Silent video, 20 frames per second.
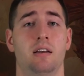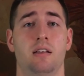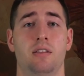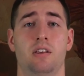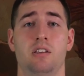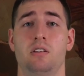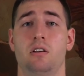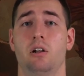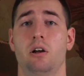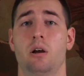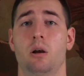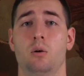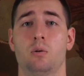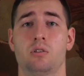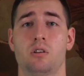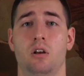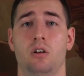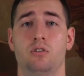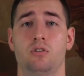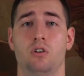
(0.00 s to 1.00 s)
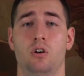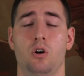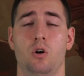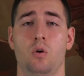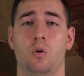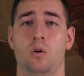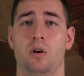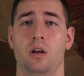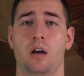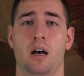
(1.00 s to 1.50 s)
This cleric was
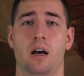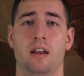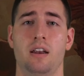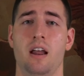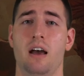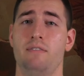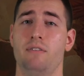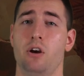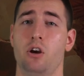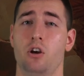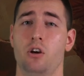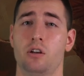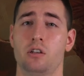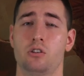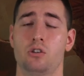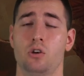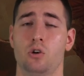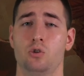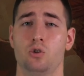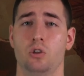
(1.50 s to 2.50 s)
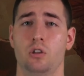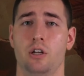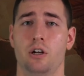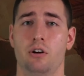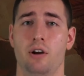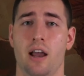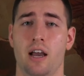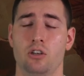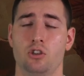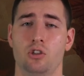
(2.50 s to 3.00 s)
also uh, not very good at social
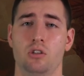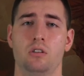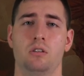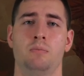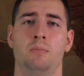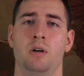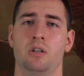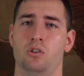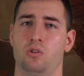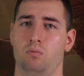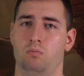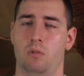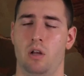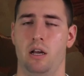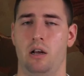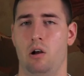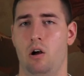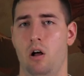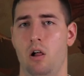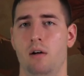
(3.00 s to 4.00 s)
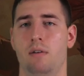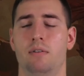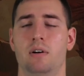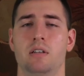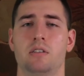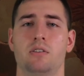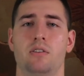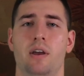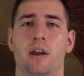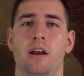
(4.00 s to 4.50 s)
interactions, much like all of
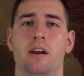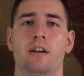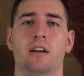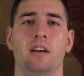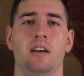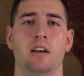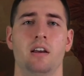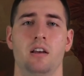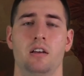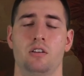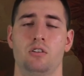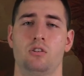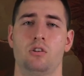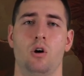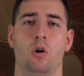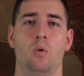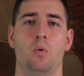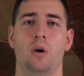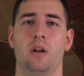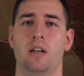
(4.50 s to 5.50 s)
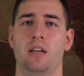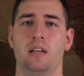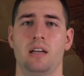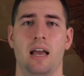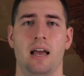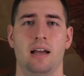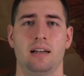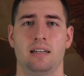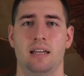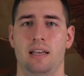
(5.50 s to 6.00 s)
us there. So when it
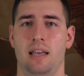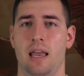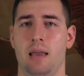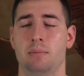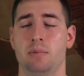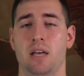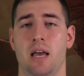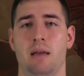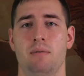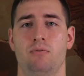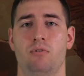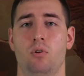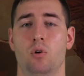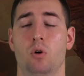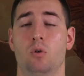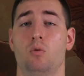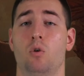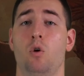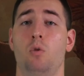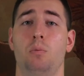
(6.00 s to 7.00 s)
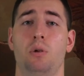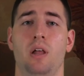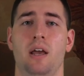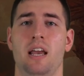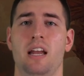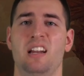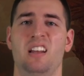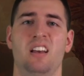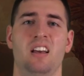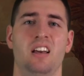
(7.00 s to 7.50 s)
came time for
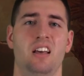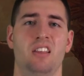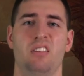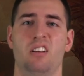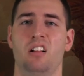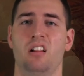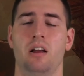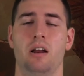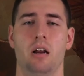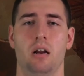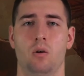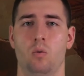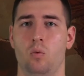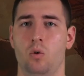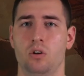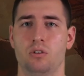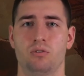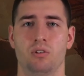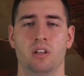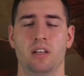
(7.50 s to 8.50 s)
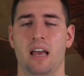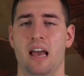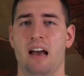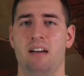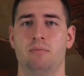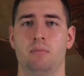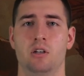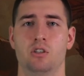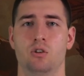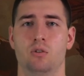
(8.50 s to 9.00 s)
role-playing, the cleric wouldn't really
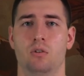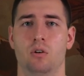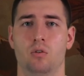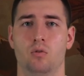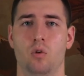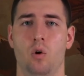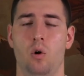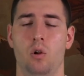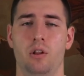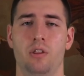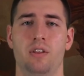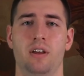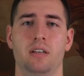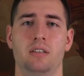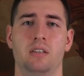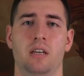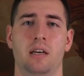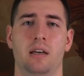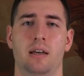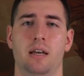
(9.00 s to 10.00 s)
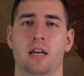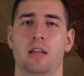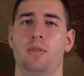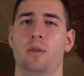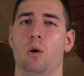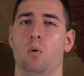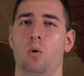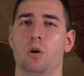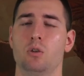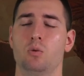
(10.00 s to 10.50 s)
have much of a role in this.
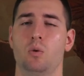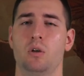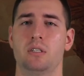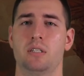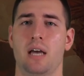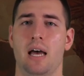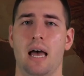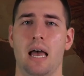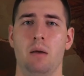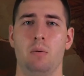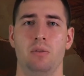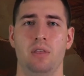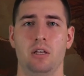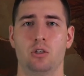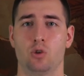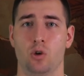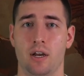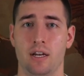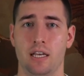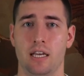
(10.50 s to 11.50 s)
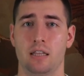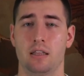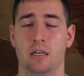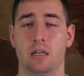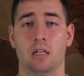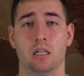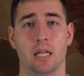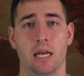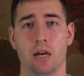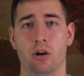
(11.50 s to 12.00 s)
There was one time when they tried to get the
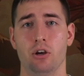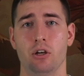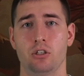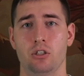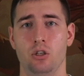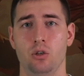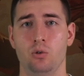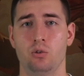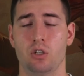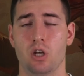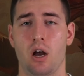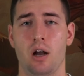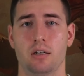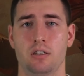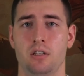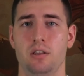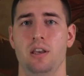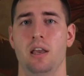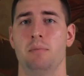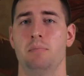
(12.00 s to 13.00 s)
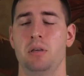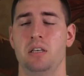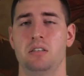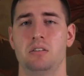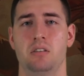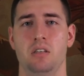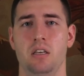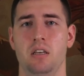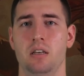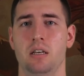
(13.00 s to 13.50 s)
cleric to talk to the
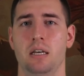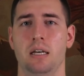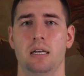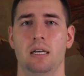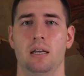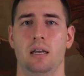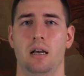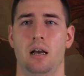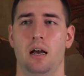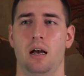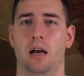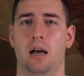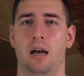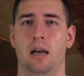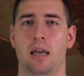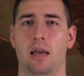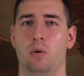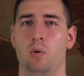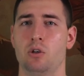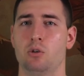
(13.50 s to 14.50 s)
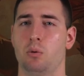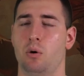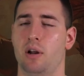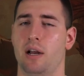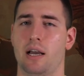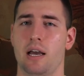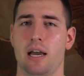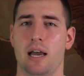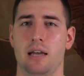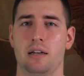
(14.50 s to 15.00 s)
NPC, uh, at which
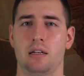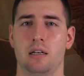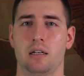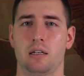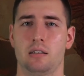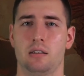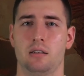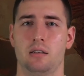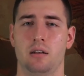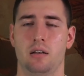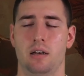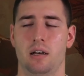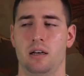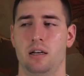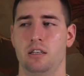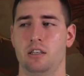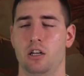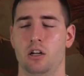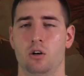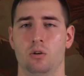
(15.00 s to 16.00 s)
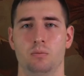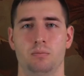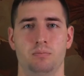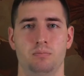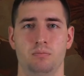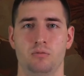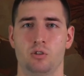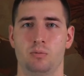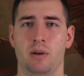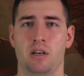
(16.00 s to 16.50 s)
point I kind of had to, uh, you know,
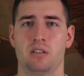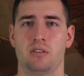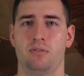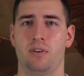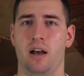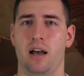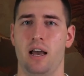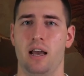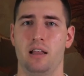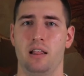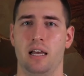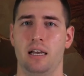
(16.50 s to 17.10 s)
specify